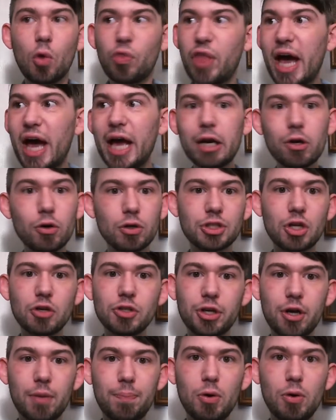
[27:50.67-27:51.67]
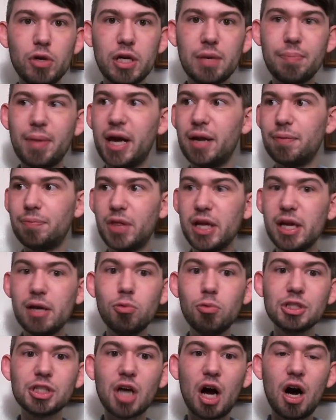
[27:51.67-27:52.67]
That or Sergeant Kabuki Man. He
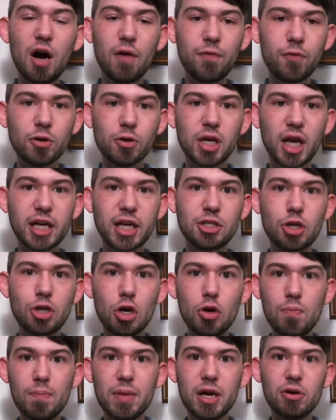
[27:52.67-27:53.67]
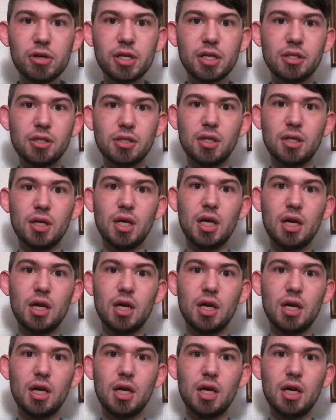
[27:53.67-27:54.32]
was offered like $2 million